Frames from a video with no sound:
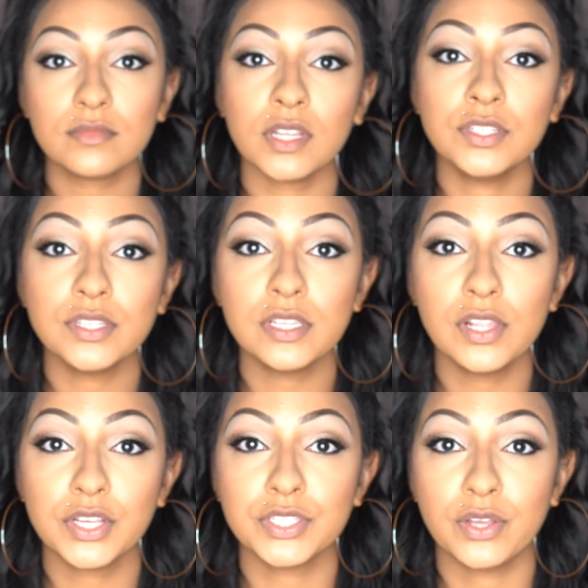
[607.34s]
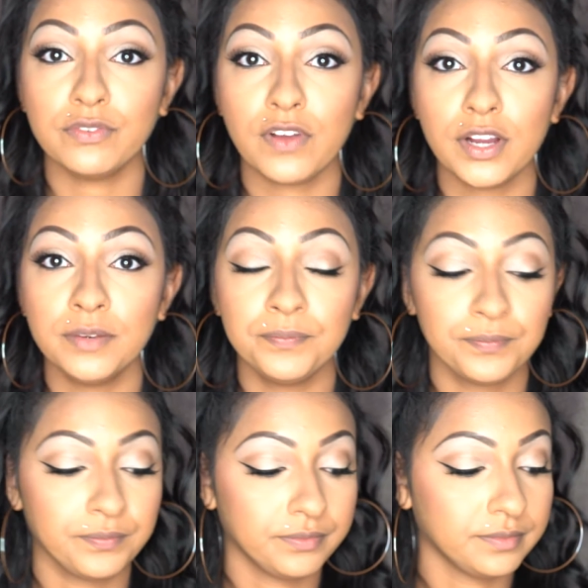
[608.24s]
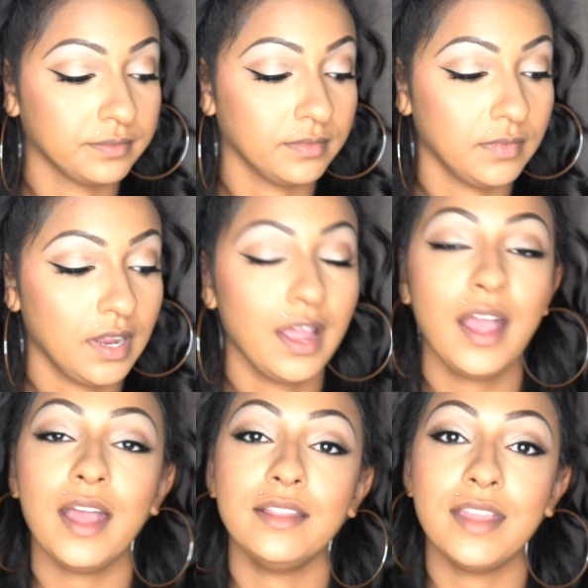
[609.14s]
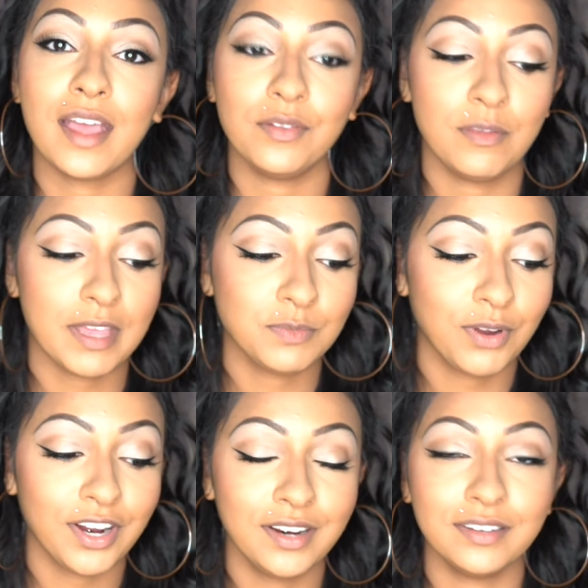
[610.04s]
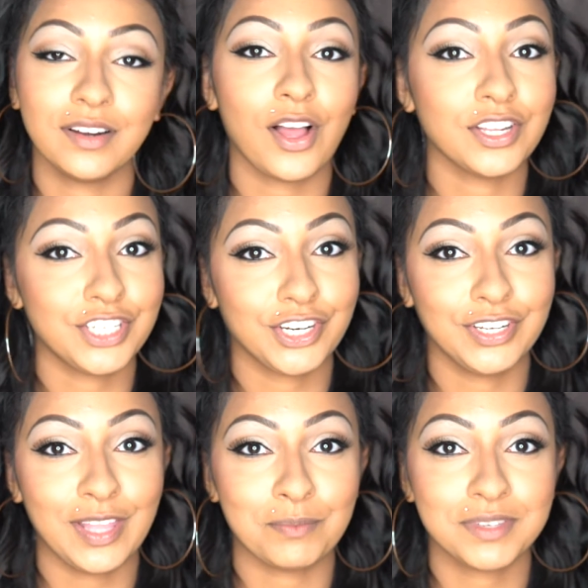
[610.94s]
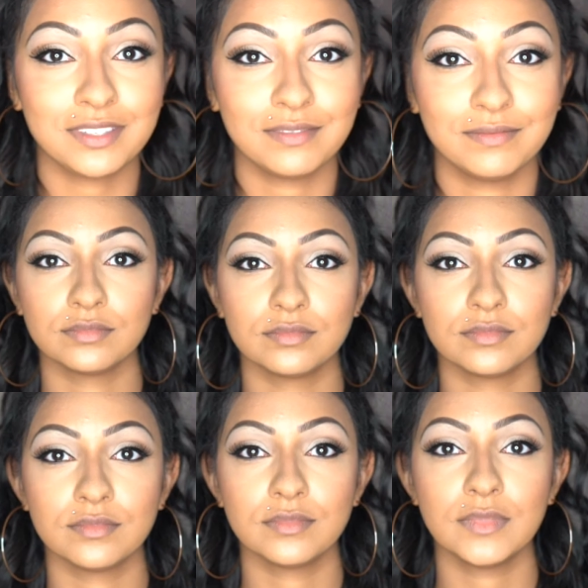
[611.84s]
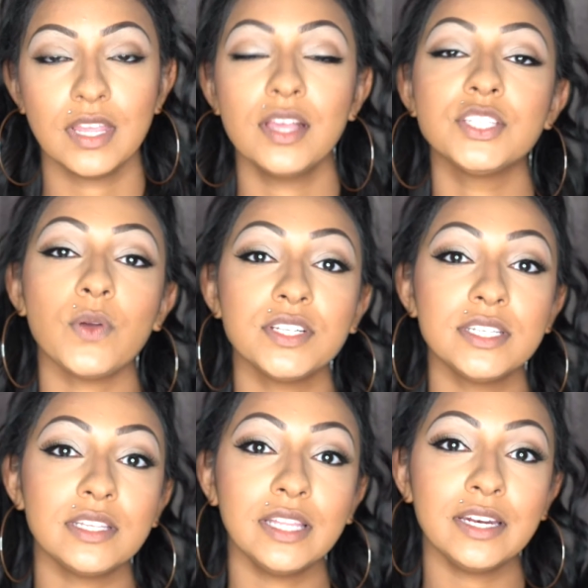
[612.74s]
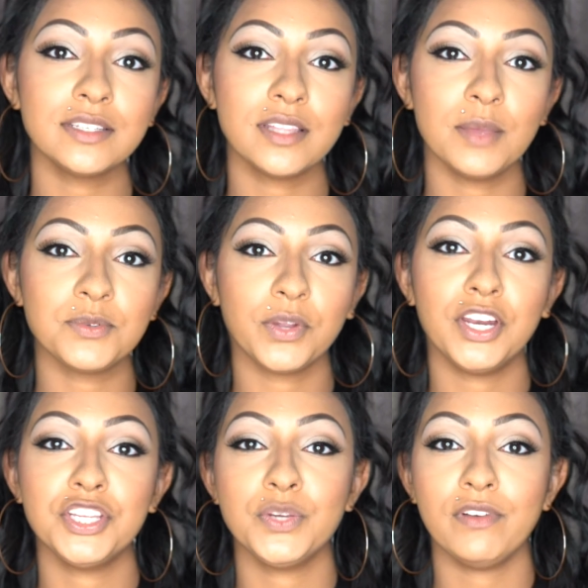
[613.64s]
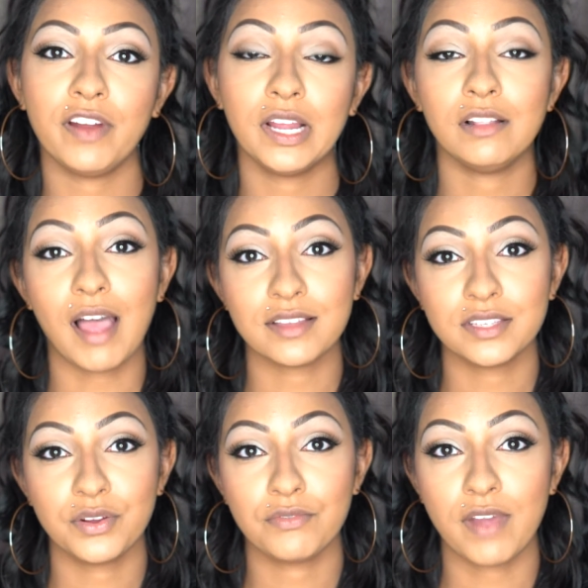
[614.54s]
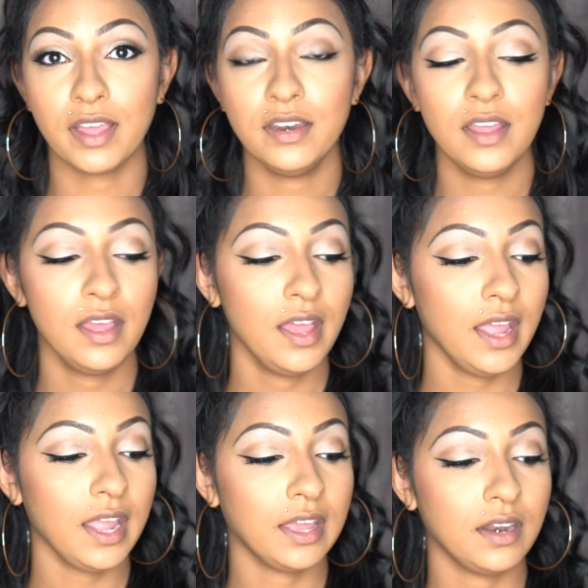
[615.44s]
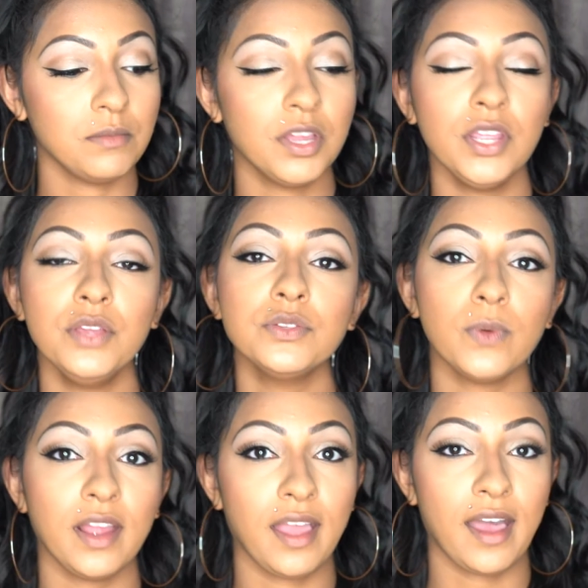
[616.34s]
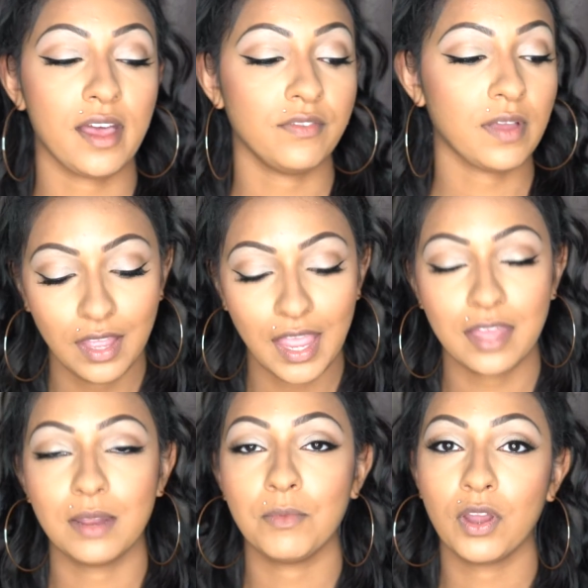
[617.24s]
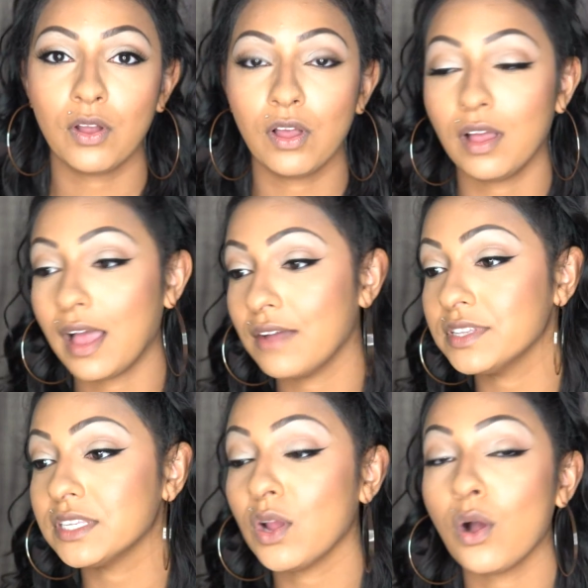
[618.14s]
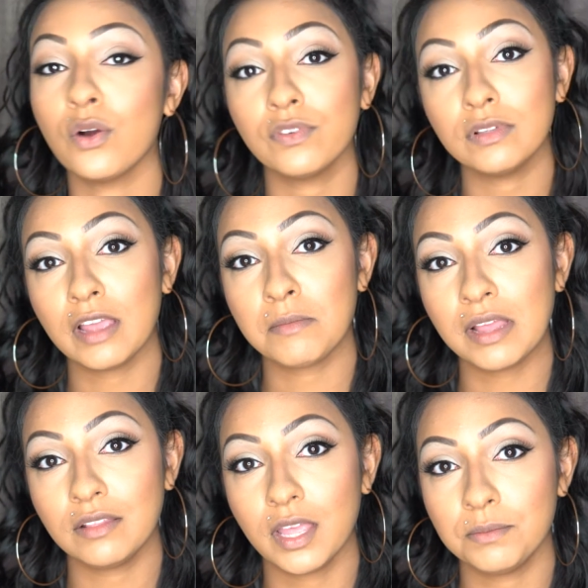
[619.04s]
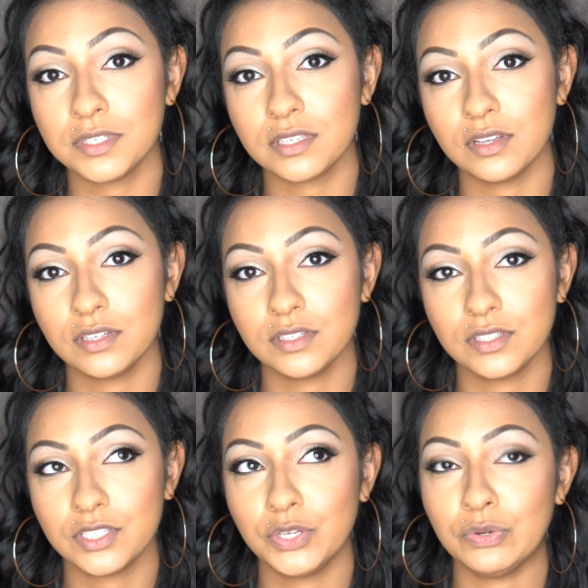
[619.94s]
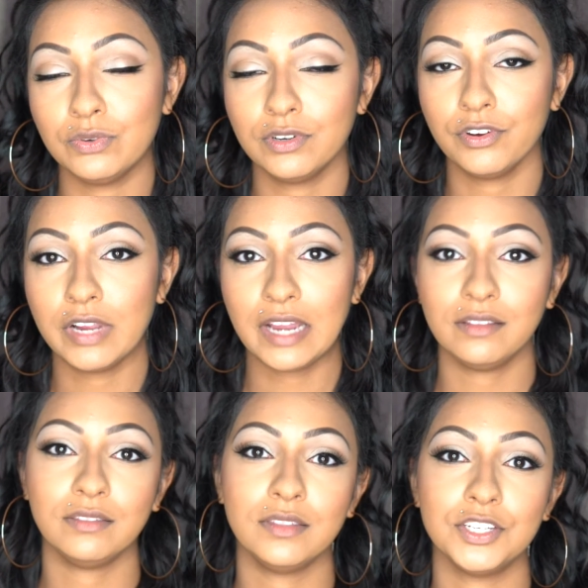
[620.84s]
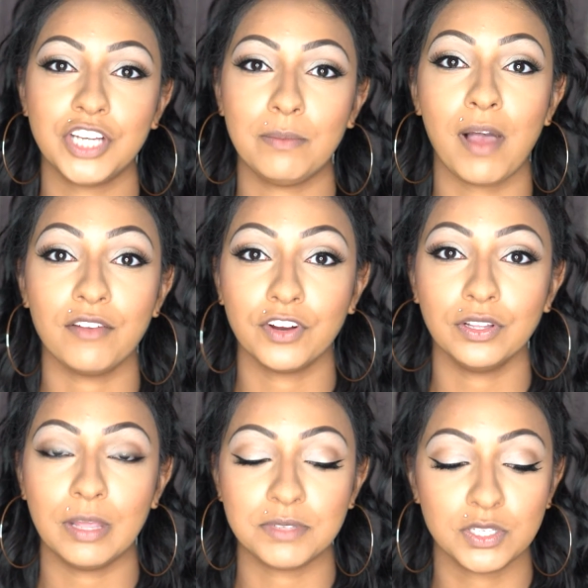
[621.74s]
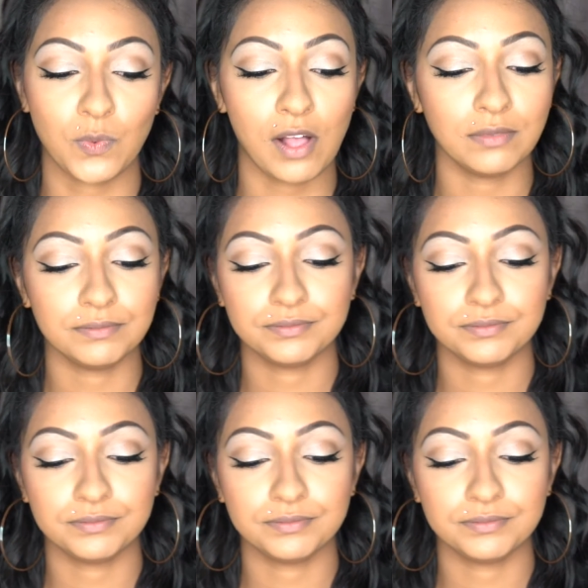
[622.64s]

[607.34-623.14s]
This is a look so far. And now the best part, onto her lips. So onto Selena's lips, we're gonna do a very classic red, and I'm gonna use what I have. And I'm gonna obviously overline my lips to create the shape of her lips as well.